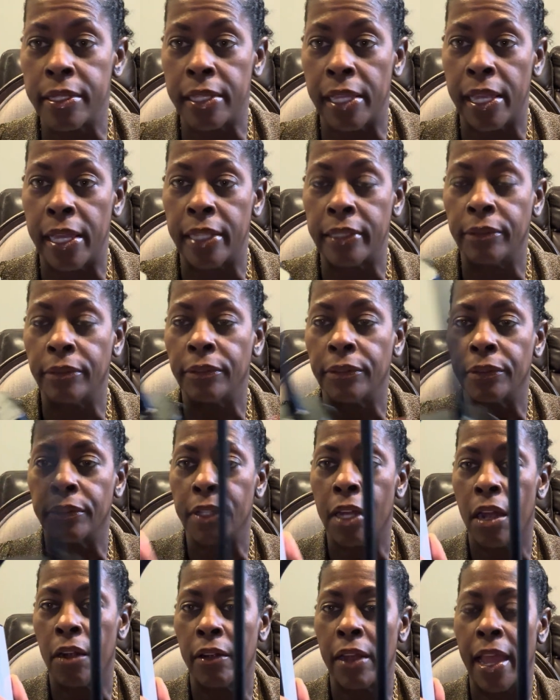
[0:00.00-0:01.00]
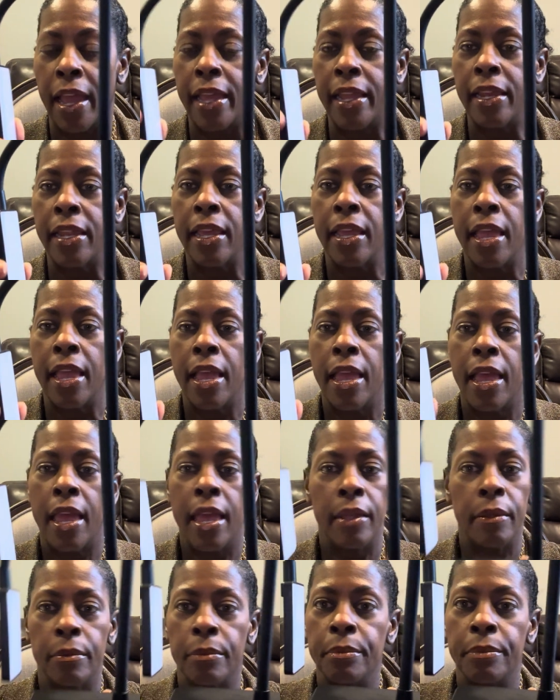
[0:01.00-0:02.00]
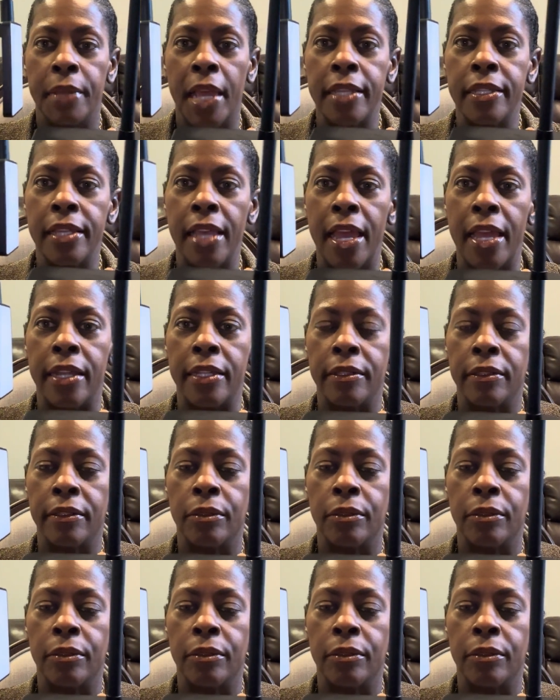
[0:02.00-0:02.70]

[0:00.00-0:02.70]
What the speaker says: in. All right, that's it.